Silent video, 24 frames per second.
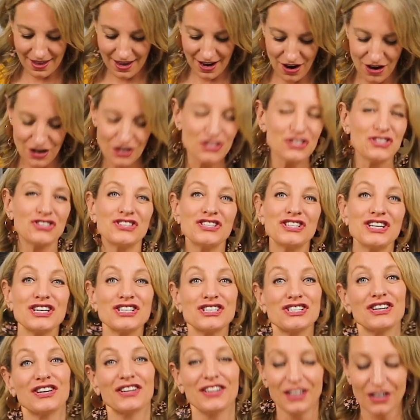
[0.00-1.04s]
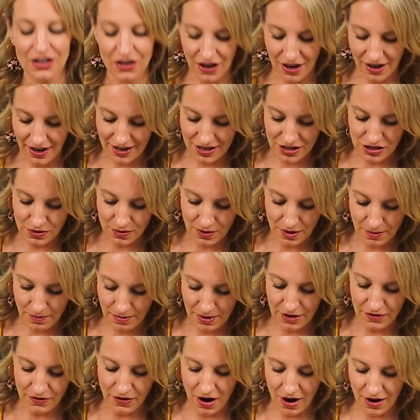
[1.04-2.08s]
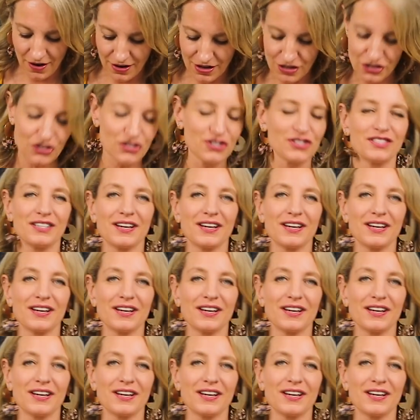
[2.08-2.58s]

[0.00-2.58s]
They are traditionally garnished with a bit of orange,